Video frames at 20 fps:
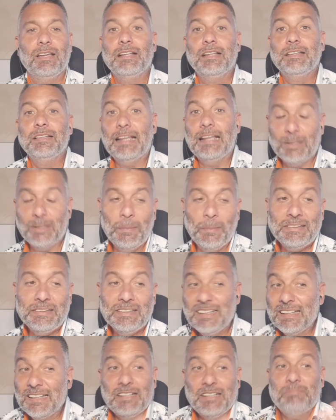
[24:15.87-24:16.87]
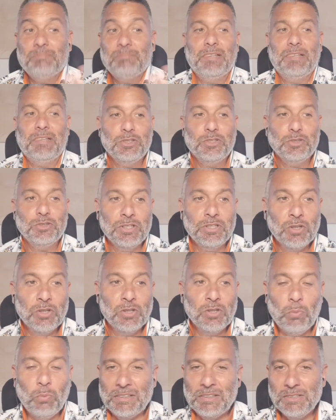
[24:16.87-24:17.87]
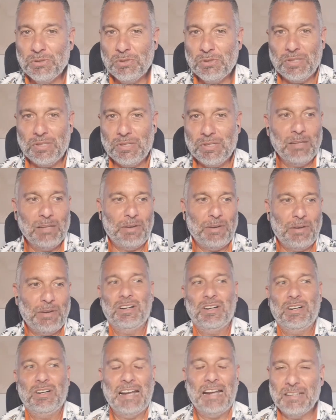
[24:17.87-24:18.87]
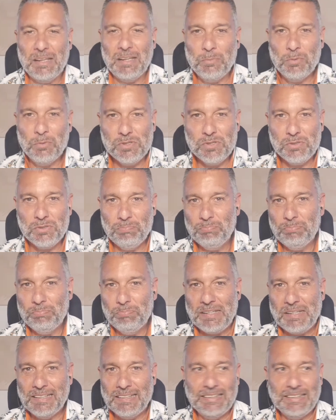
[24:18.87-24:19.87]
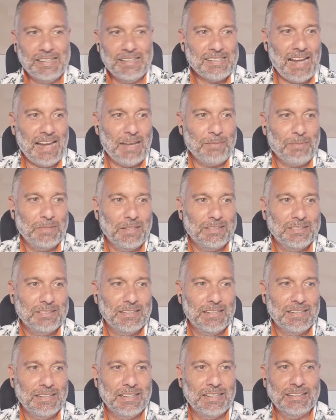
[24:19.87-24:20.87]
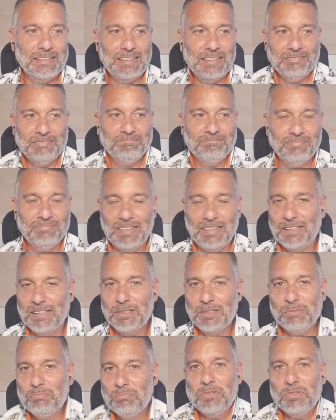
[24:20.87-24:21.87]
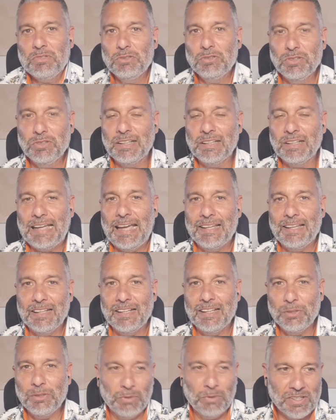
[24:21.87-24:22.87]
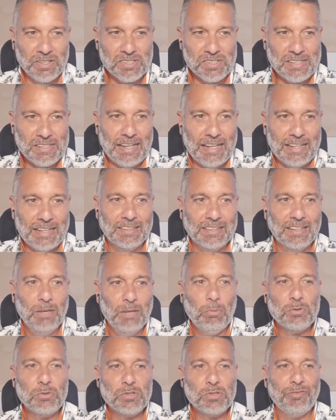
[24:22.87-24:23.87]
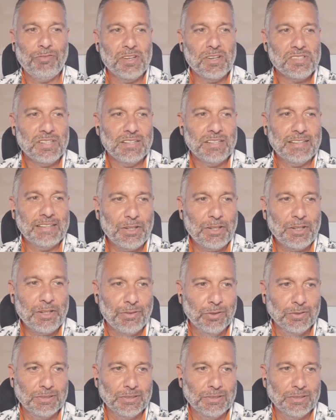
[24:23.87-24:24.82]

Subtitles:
they commented that you did not want to stay at Barcelona, and it was basically the same, that you didn't care that you weren't staying. What was the first thing that you thought?